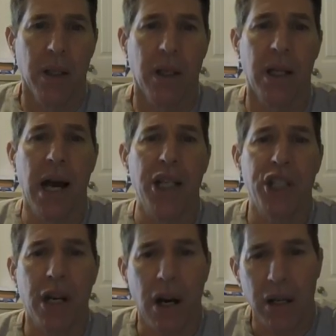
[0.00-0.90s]

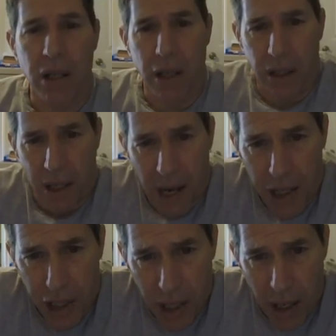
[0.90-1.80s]

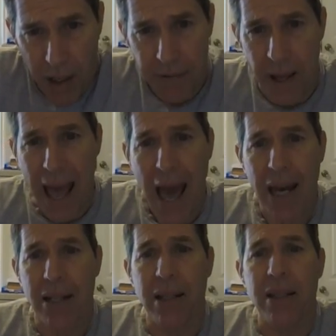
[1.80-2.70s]
Konashenkov
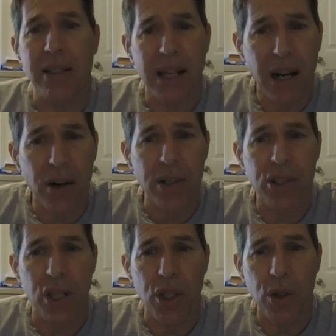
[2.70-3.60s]
added that the
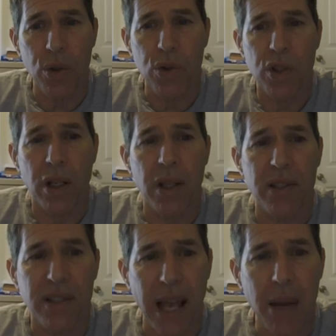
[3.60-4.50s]
terrorists used the
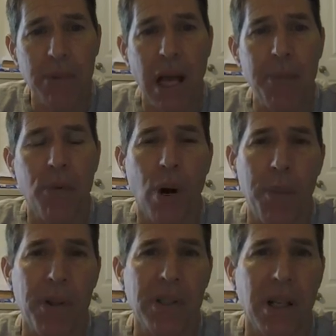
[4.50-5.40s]
same type of
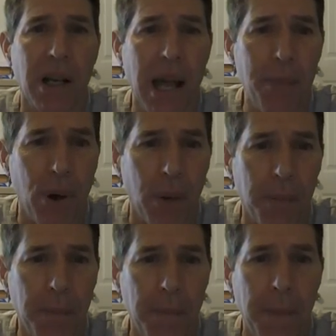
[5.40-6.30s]
weapons in Aleppo,
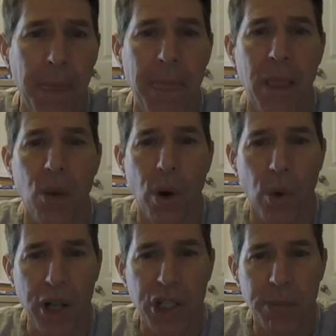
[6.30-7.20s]
where
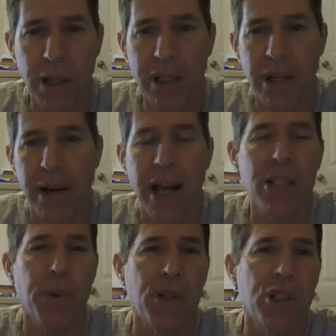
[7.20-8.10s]
Russian military
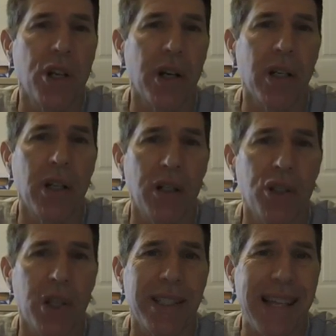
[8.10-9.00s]
experts
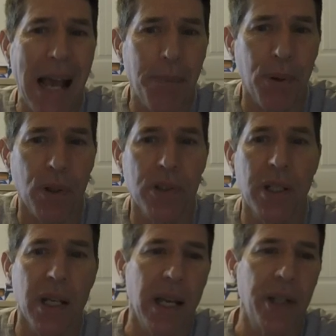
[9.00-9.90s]
took samples
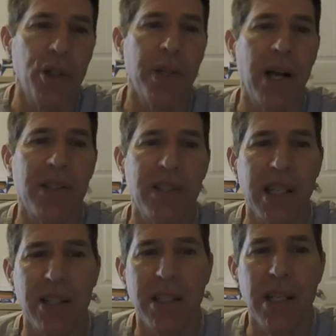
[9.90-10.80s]
in
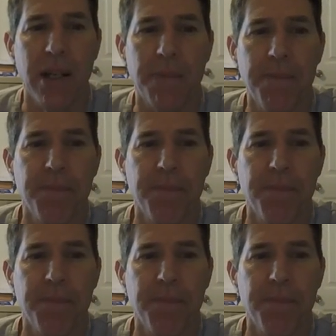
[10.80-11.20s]
2016.